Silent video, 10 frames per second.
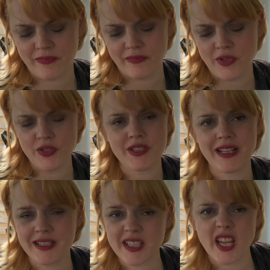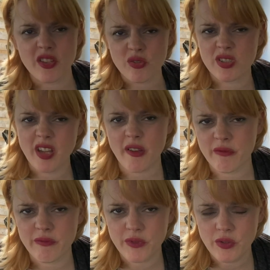You just entertain yourself.
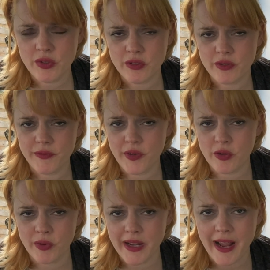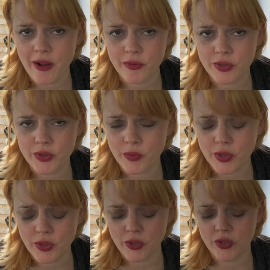You just figure it out and do what
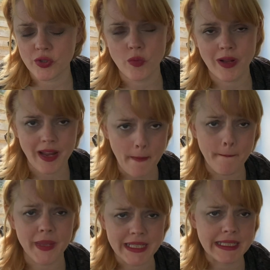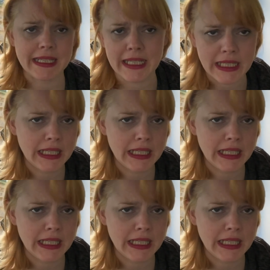you gotta do while I'm busy.